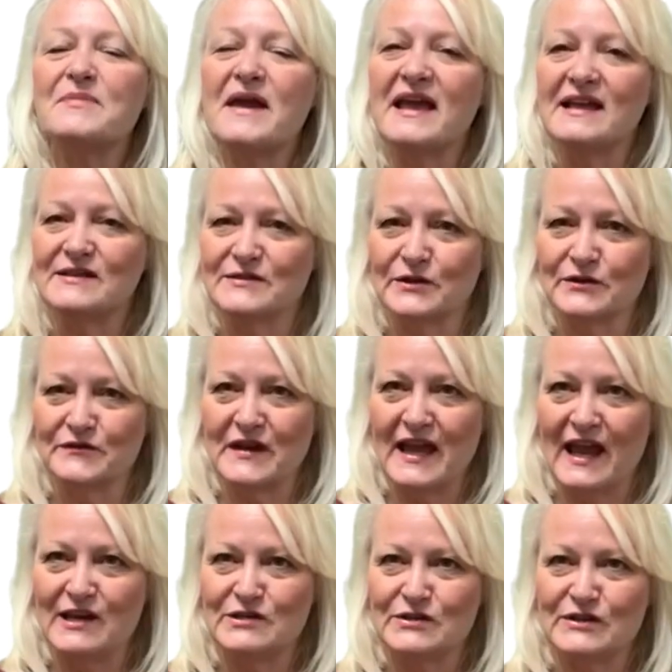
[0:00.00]
paying
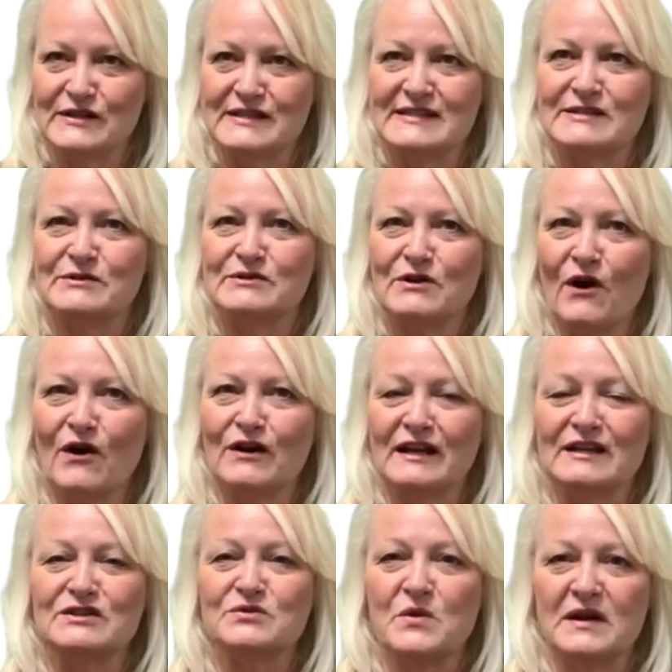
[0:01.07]
certifications to target
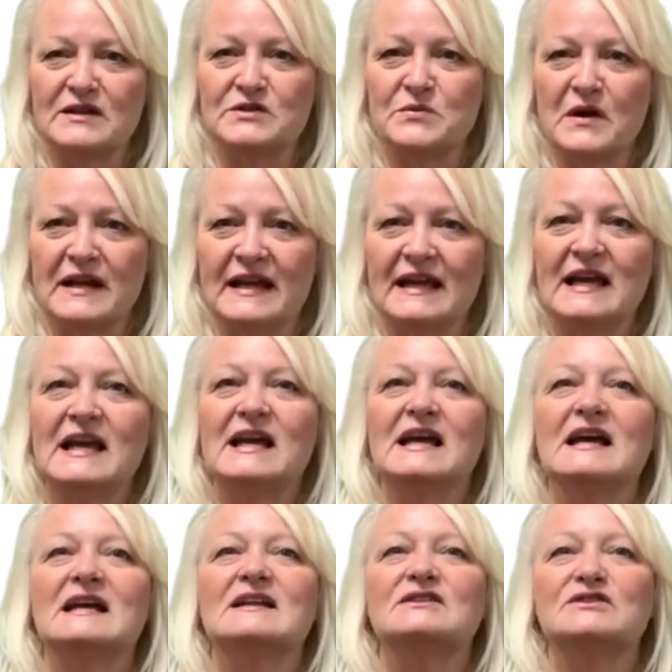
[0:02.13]
in 2020
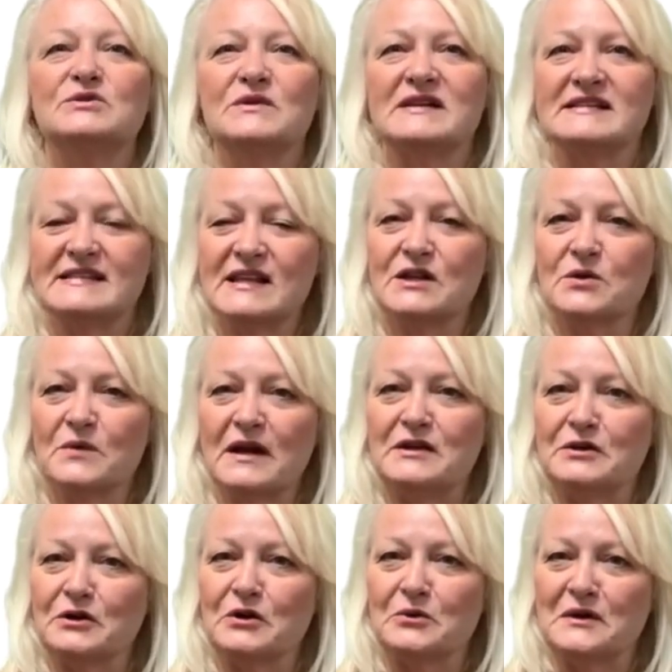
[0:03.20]
to accelerate
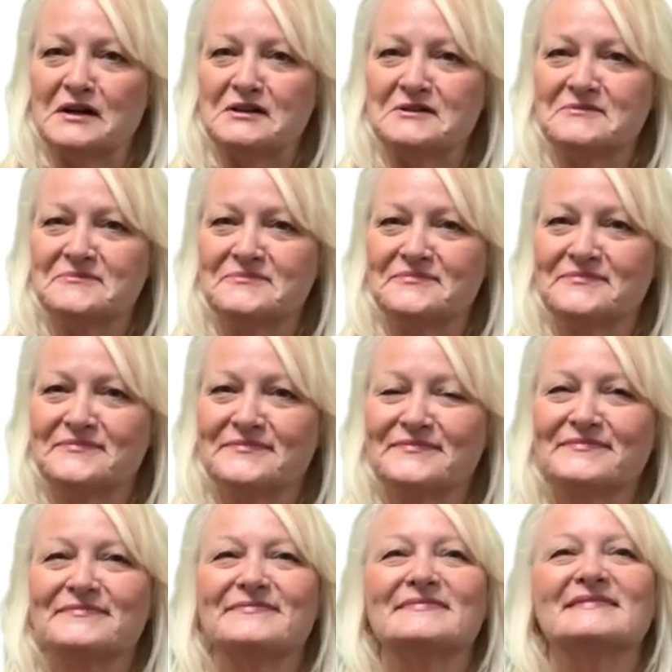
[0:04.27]
your career.
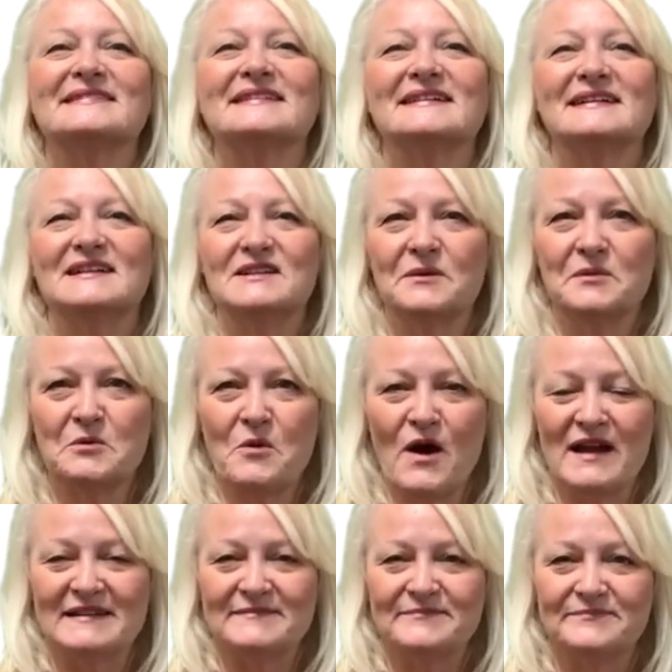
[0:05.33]
Number
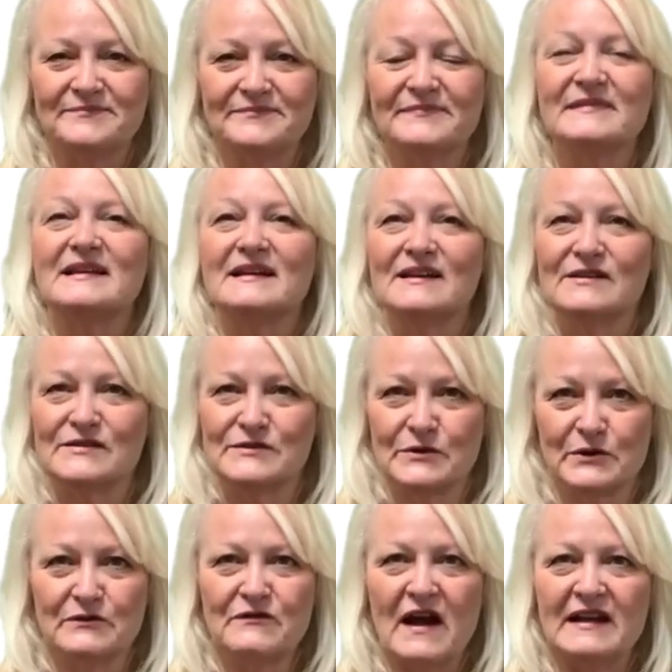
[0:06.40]
one,
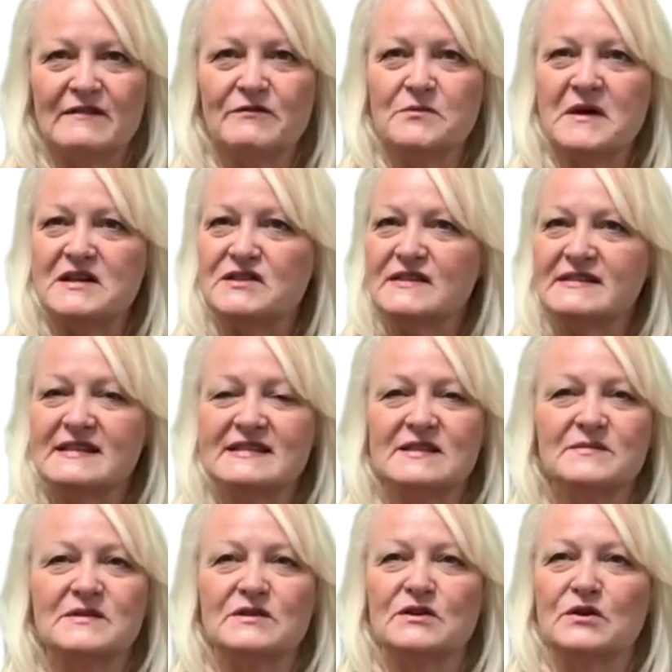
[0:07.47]
Certified Information
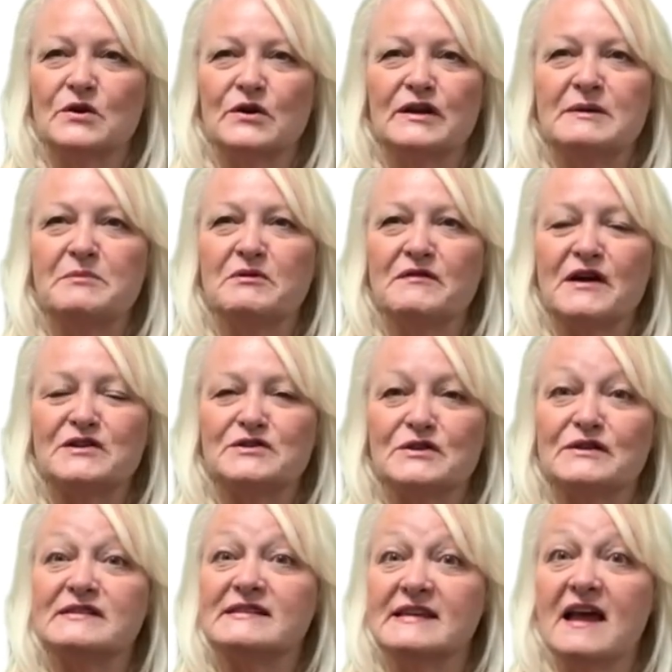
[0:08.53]
Systems Security
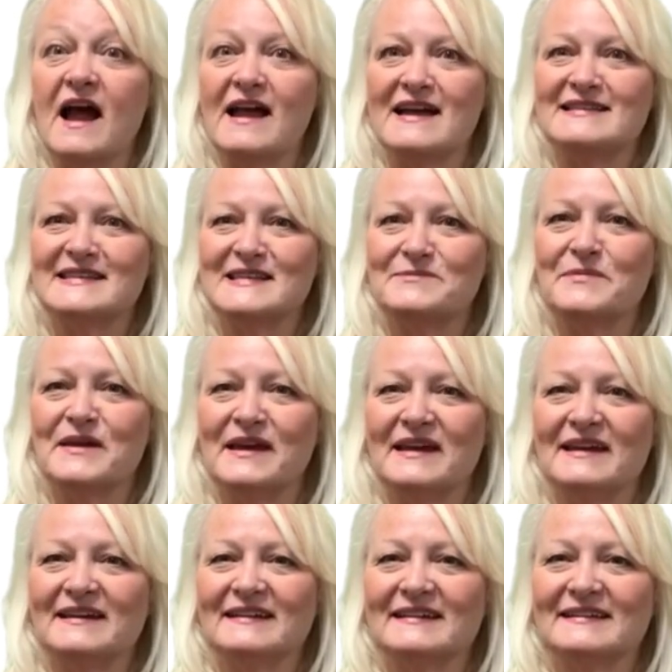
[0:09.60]
Professional,
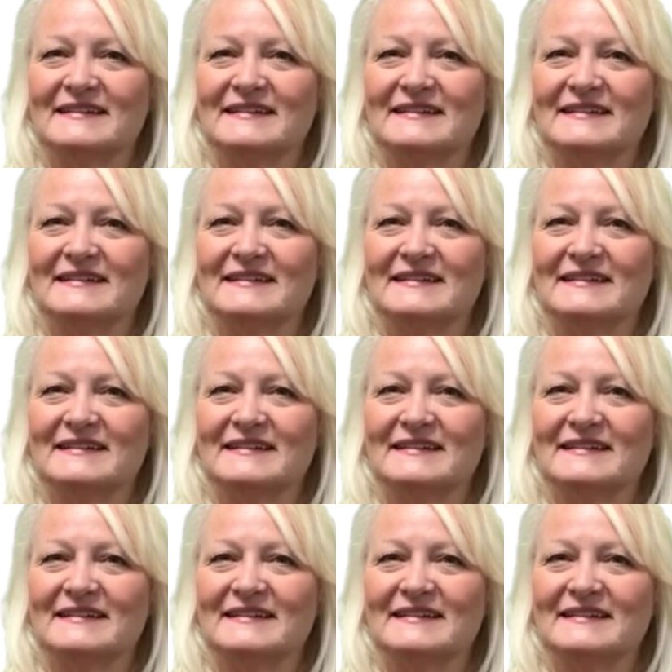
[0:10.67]
CISSP.